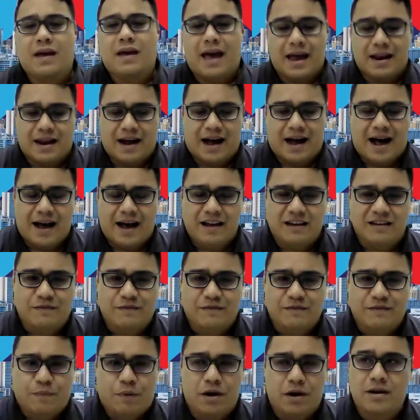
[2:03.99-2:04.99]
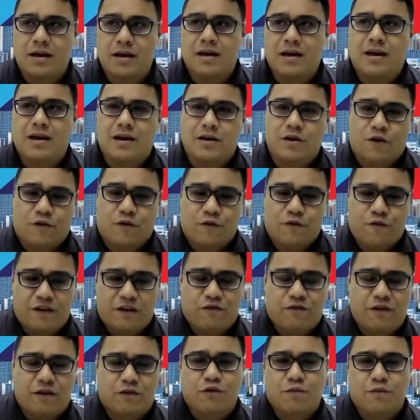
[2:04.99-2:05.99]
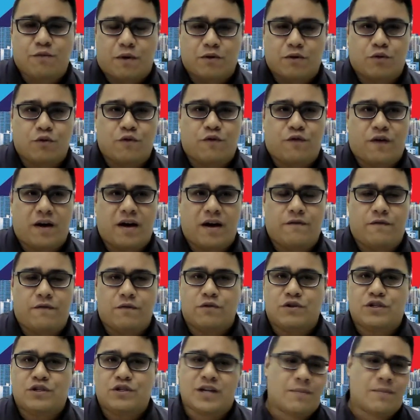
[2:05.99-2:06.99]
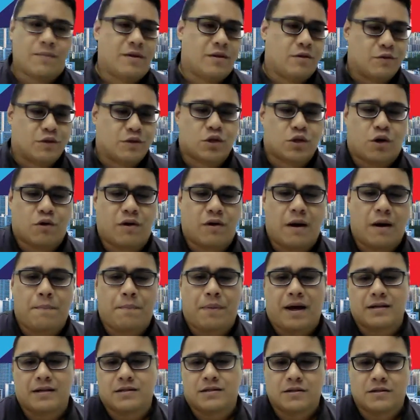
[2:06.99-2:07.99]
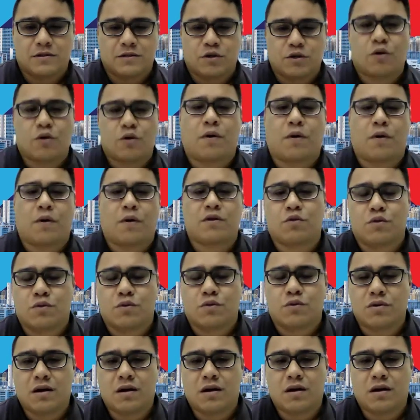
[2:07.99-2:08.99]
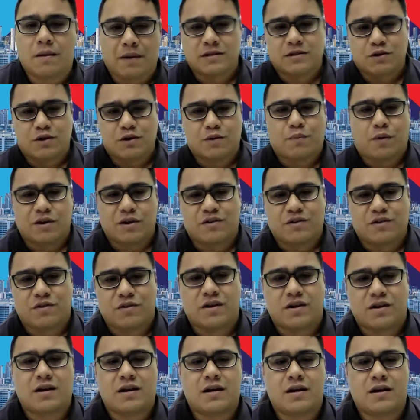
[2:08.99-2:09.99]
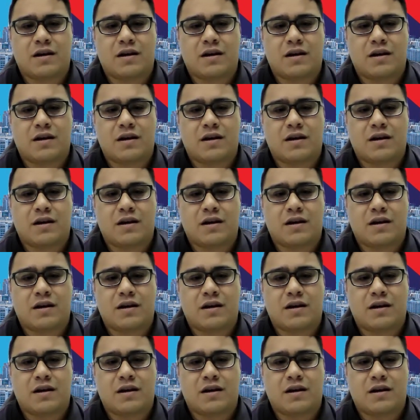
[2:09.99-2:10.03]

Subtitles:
At the highest point, your fixed rate 2.25, you jump into SORA plus 0.2, plus 0.3.